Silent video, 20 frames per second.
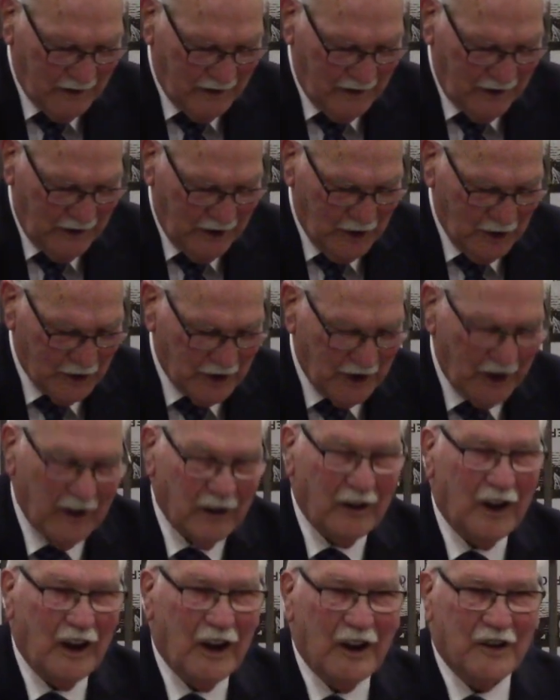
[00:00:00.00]
using
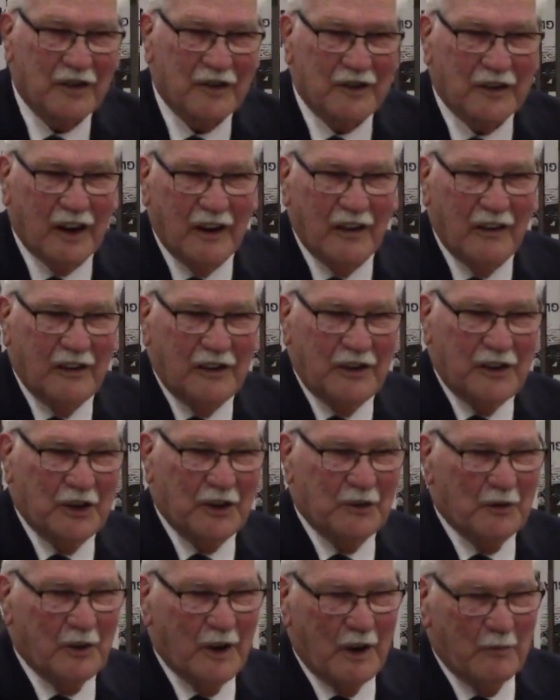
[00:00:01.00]
yeast
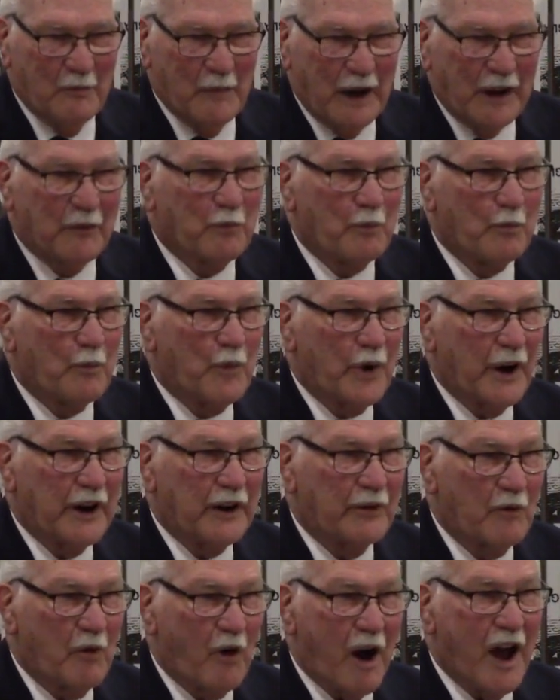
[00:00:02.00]
to uh, make
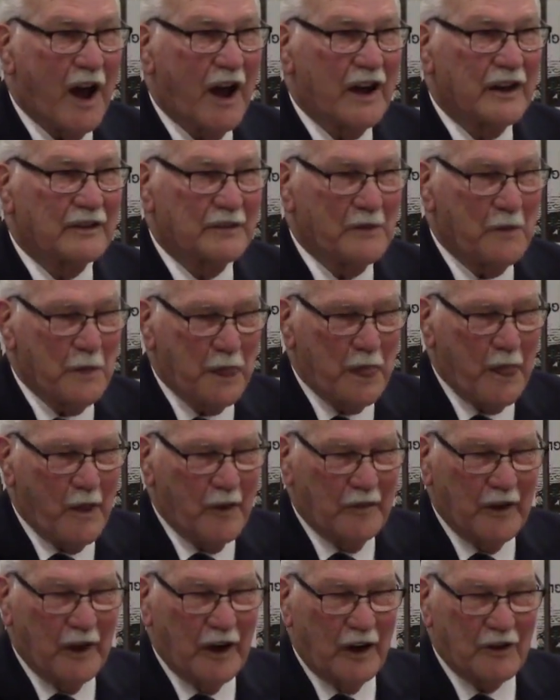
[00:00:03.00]
bread rise.
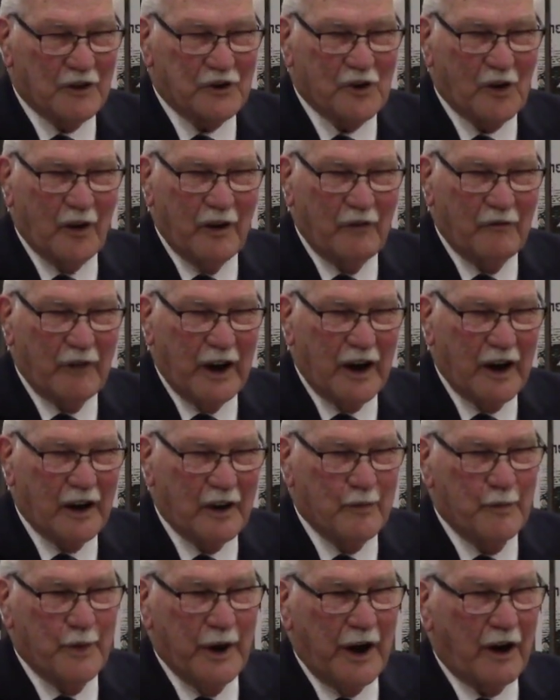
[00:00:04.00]
They also
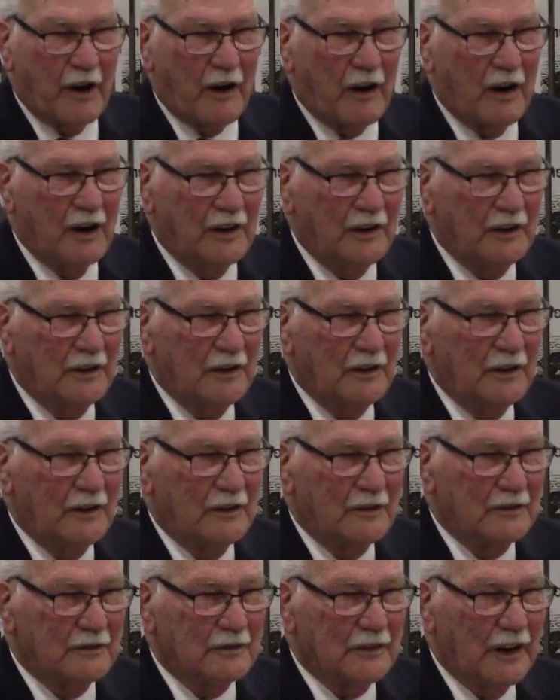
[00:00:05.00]
invented beer.
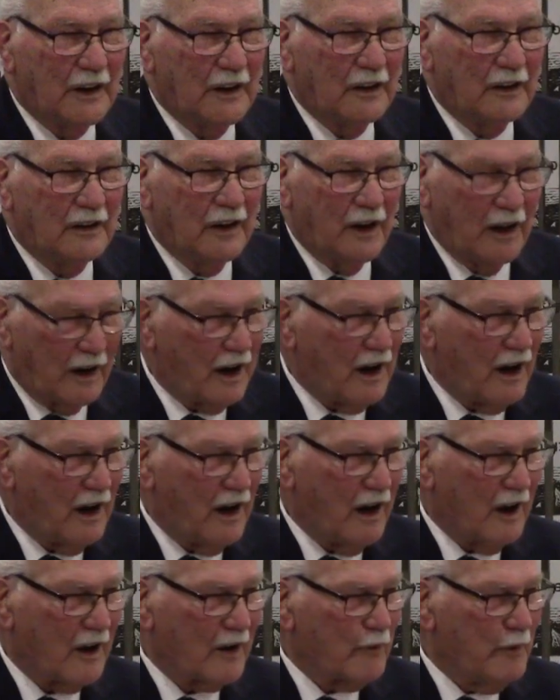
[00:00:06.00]
And uh, I kind of
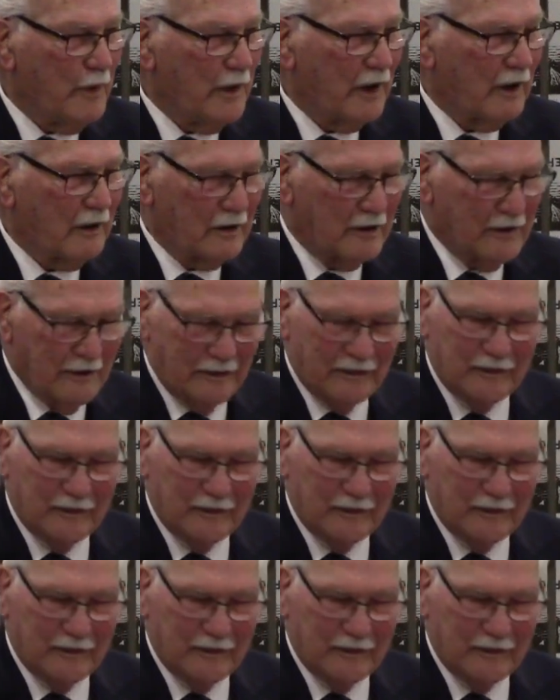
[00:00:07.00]
like beer, so